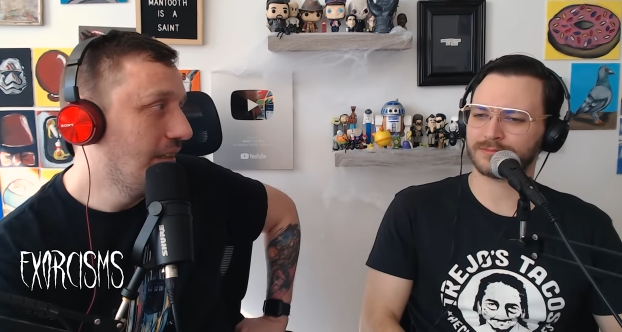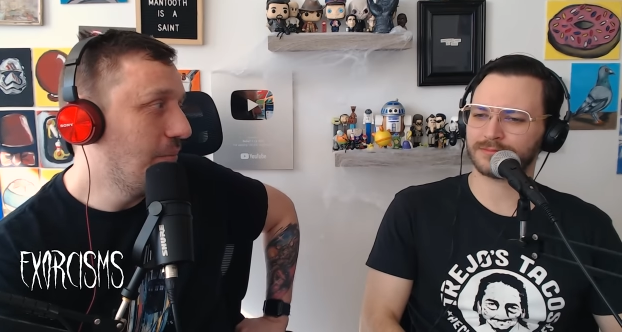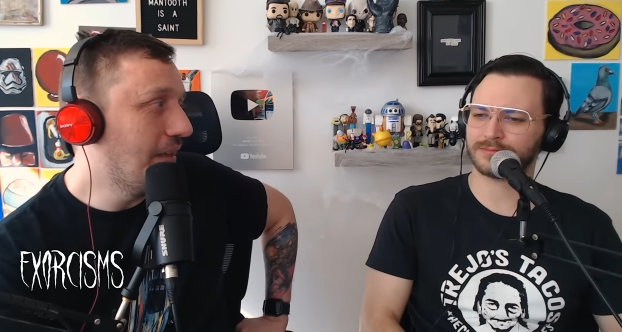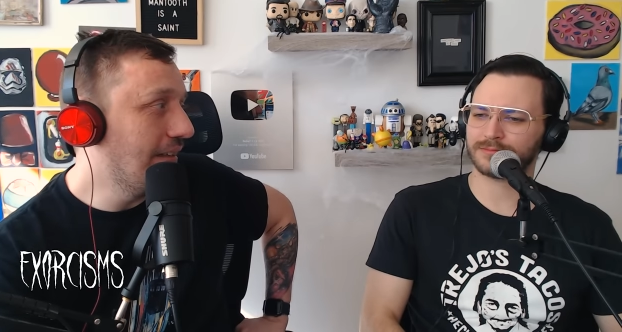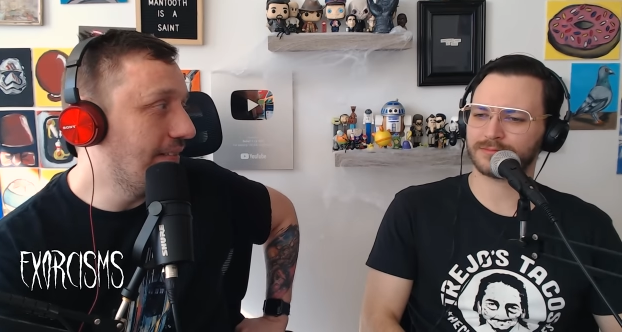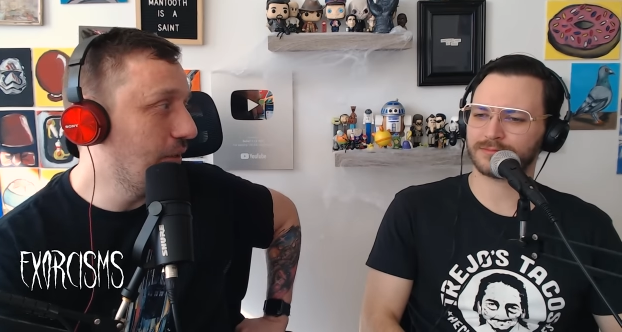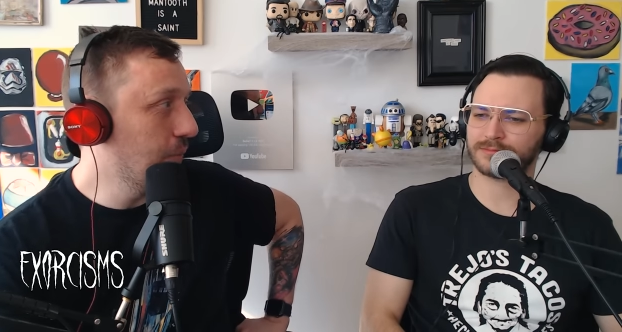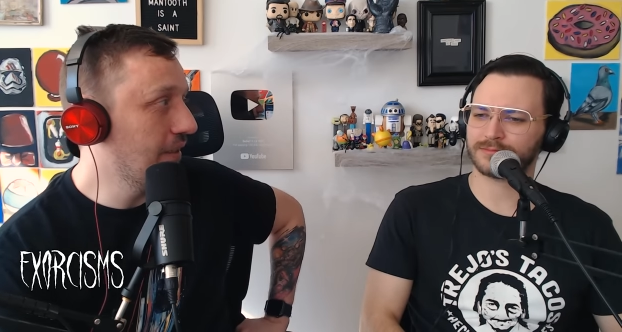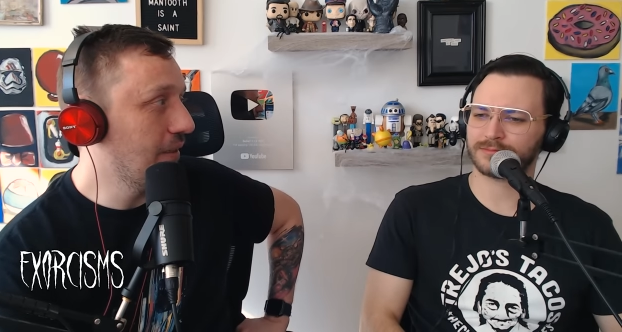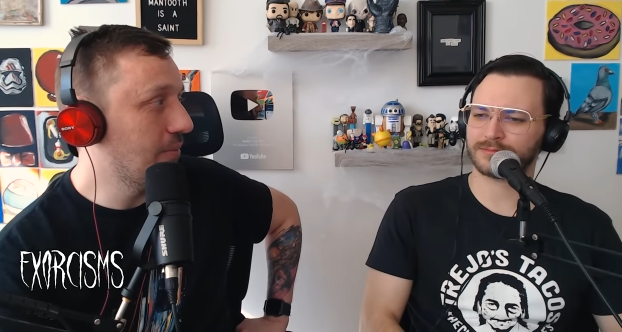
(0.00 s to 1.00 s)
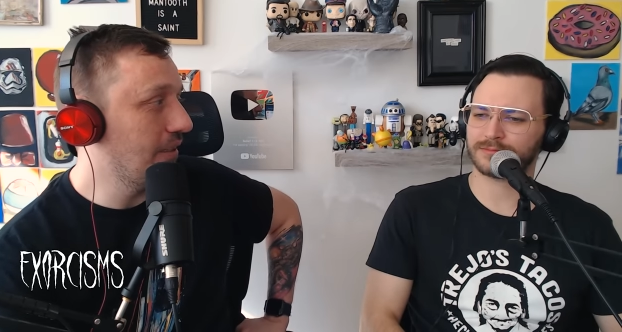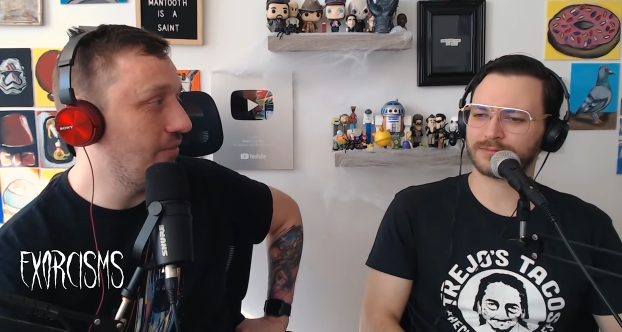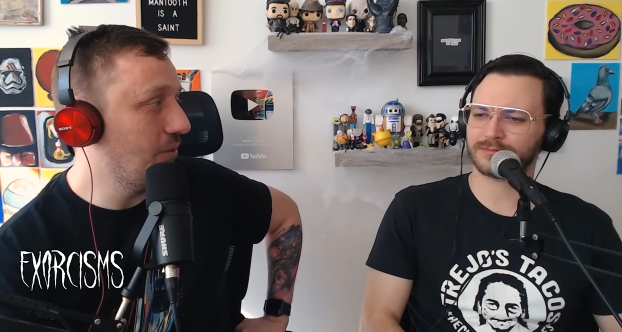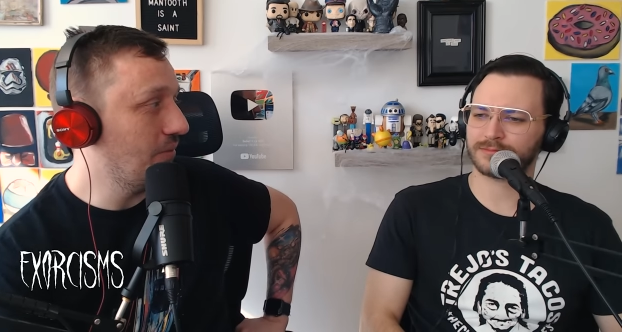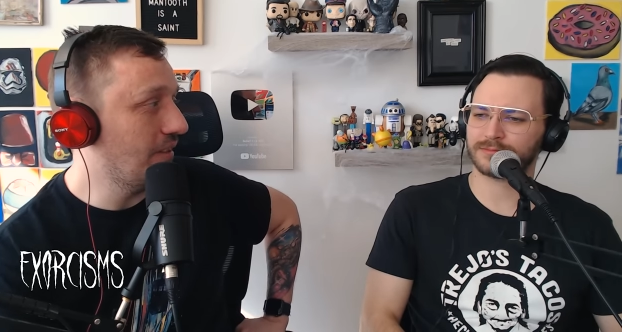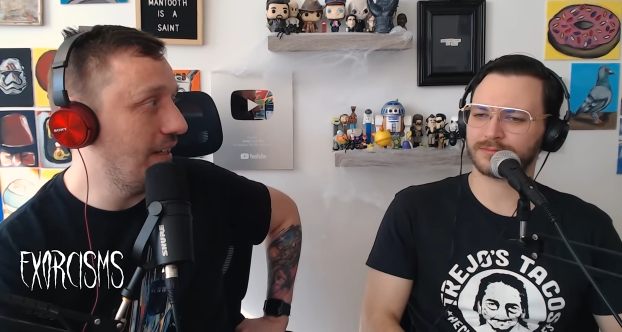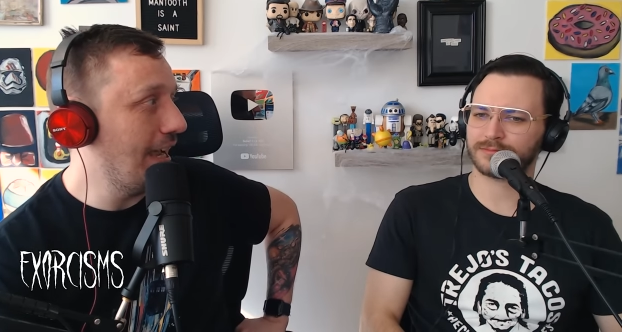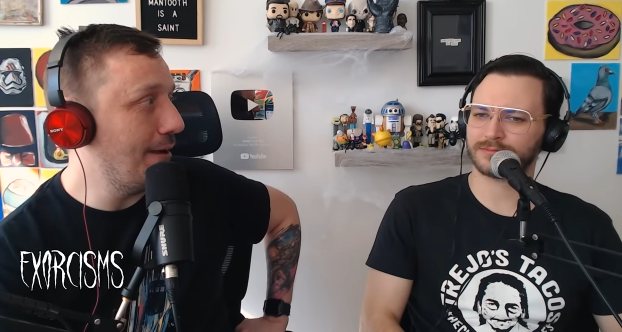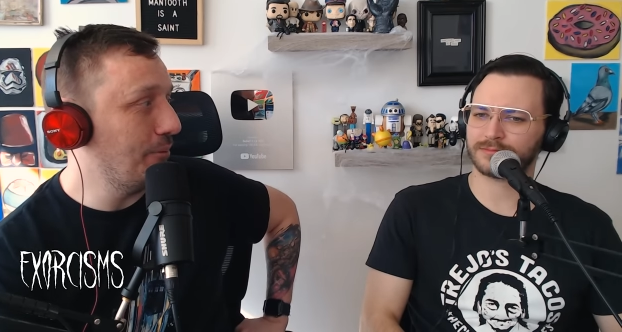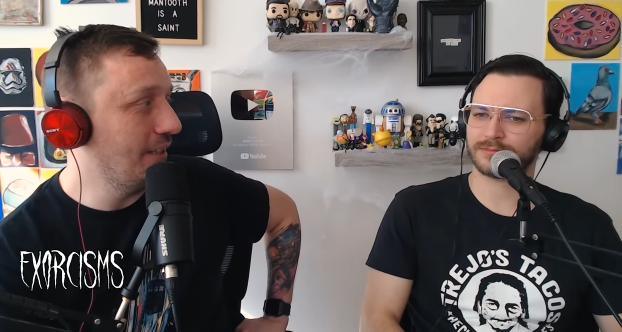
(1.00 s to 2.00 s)
Speaker 1: because he really believed it was going to
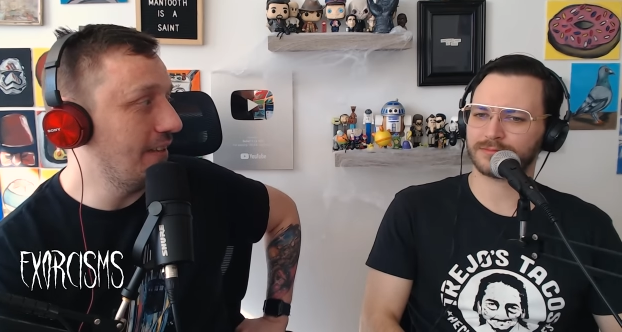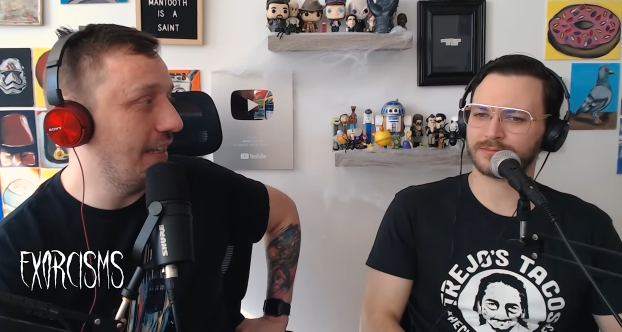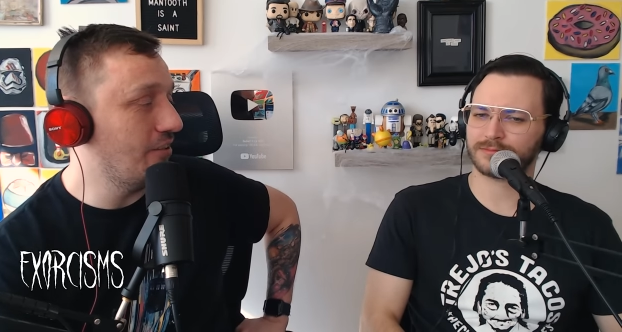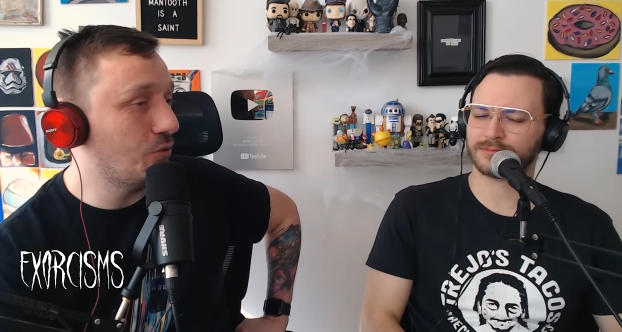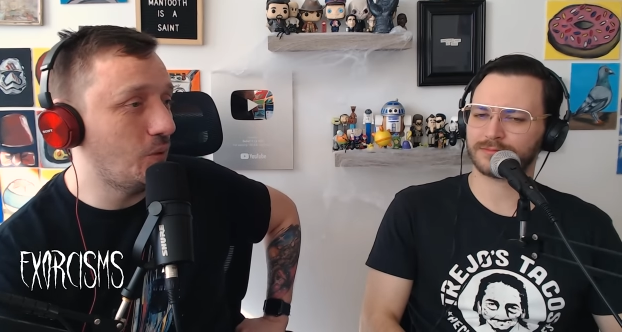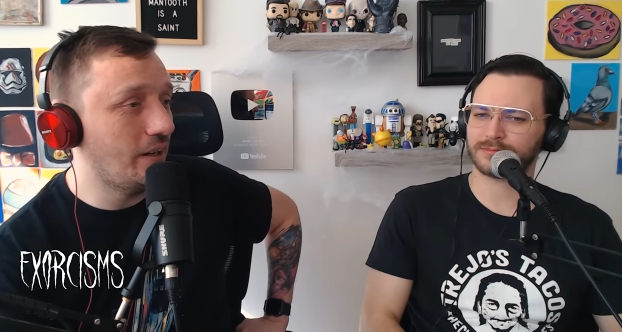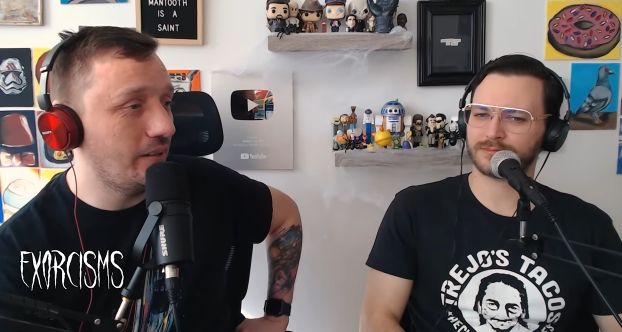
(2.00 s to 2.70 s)
happen. Like they just wanted